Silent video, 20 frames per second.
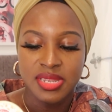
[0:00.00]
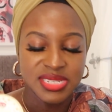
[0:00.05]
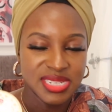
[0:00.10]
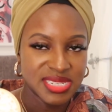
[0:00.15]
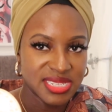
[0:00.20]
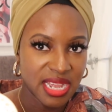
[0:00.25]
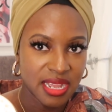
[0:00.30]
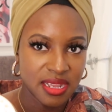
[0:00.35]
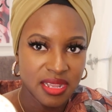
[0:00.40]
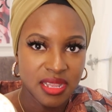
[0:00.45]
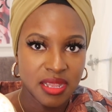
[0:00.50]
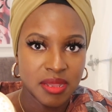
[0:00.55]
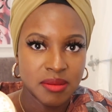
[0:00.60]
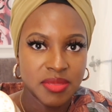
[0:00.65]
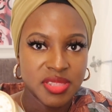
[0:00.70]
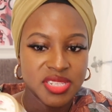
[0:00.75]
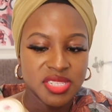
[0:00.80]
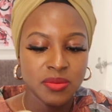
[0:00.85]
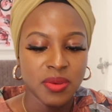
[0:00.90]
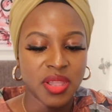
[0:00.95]

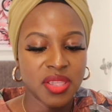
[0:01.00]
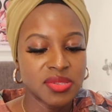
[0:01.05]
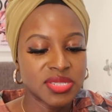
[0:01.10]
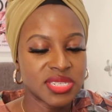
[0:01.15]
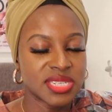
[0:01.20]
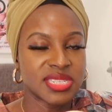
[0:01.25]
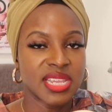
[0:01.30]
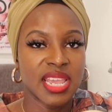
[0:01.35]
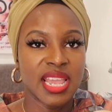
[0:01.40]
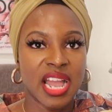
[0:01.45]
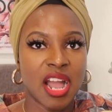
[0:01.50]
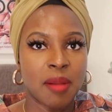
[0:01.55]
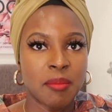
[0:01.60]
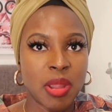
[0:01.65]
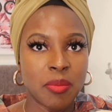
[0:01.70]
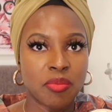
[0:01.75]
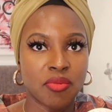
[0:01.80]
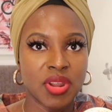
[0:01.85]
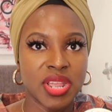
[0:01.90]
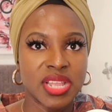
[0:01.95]
this is what I use to take out
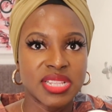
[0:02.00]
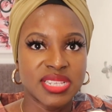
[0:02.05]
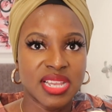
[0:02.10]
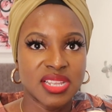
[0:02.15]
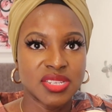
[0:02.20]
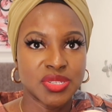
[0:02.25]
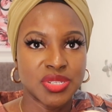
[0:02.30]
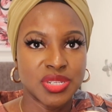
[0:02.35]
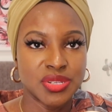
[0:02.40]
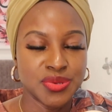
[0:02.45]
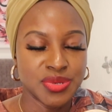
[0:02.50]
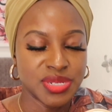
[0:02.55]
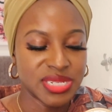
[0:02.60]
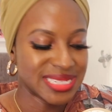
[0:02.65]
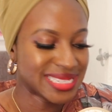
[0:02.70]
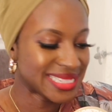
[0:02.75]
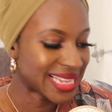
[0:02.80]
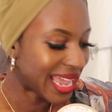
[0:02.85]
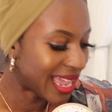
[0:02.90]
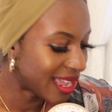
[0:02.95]
my braids and to
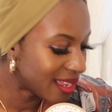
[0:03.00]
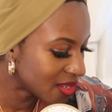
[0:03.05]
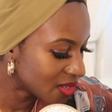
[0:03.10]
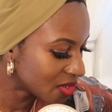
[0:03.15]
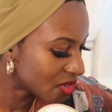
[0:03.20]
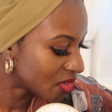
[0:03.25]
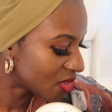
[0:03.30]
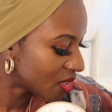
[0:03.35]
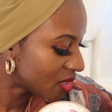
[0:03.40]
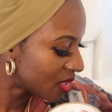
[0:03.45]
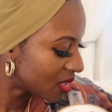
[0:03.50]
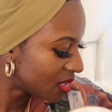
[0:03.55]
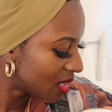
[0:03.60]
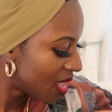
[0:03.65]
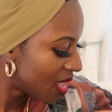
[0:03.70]
detangle.